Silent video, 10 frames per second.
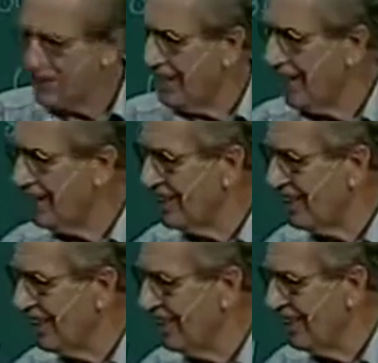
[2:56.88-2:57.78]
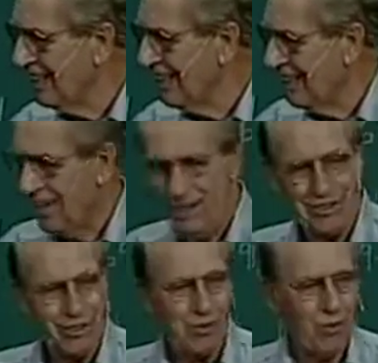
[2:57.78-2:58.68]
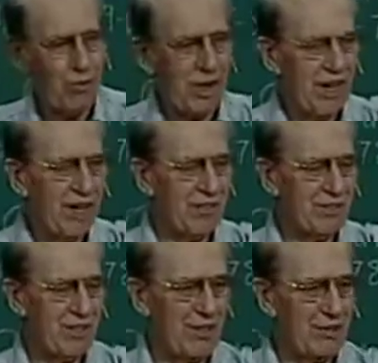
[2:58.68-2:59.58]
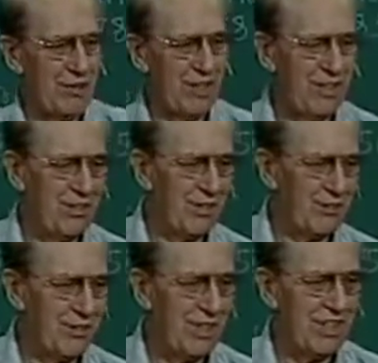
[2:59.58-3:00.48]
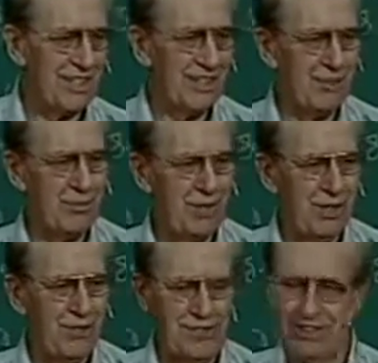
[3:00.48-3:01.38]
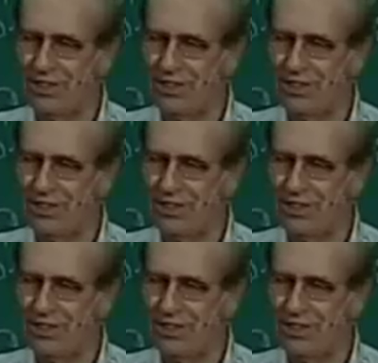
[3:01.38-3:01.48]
Galilee, and the waves are beating over that little boat, and